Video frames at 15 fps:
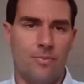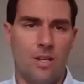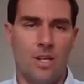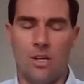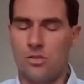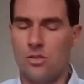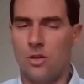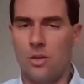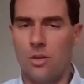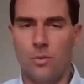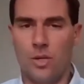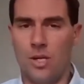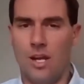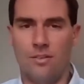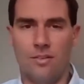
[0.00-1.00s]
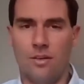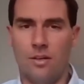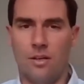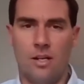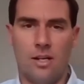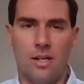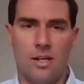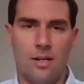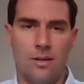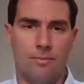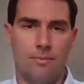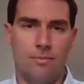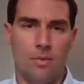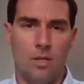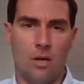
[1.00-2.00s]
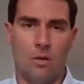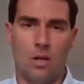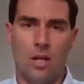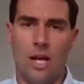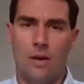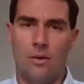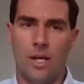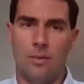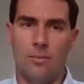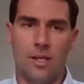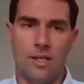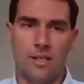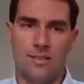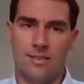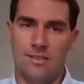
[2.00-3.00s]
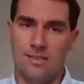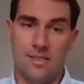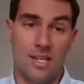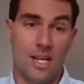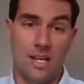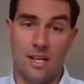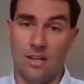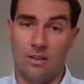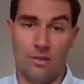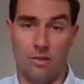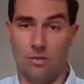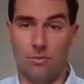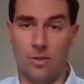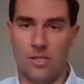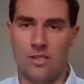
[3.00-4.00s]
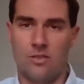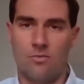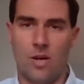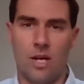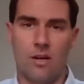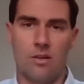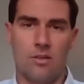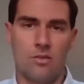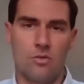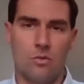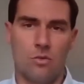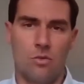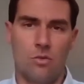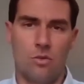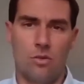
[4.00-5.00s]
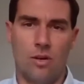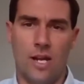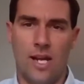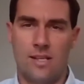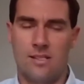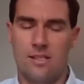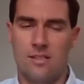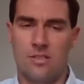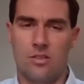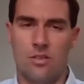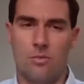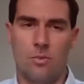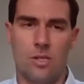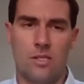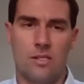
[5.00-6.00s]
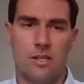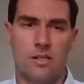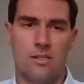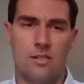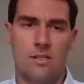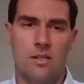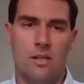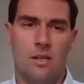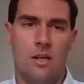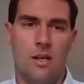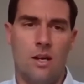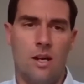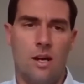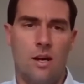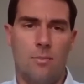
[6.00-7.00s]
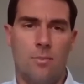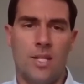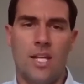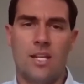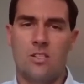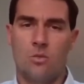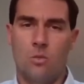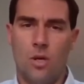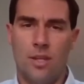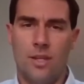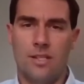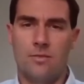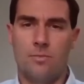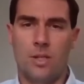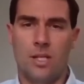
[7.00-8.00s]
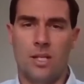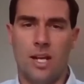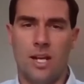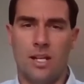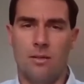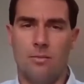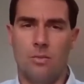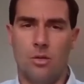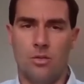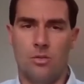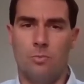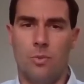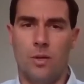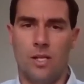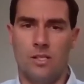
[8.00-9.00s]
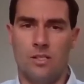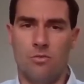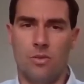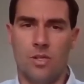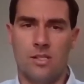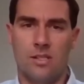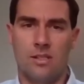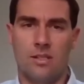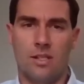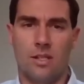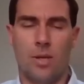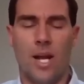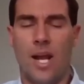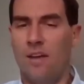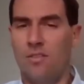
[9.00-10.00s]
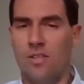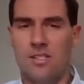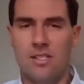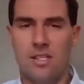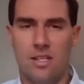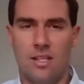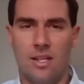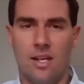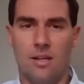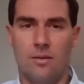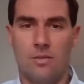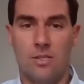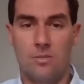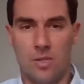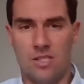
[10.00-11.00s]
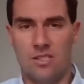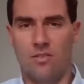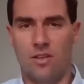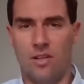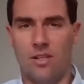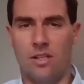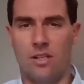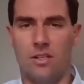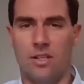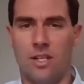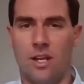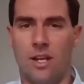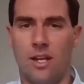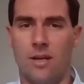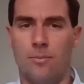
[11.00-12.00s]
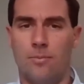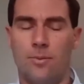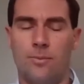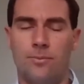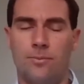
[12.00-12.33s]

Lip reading: So I would never, allow anybody to see any of your business records or access to your business. But that's the one that's been getting the most buzz recently. But I haven't seen that specifically on the Cape.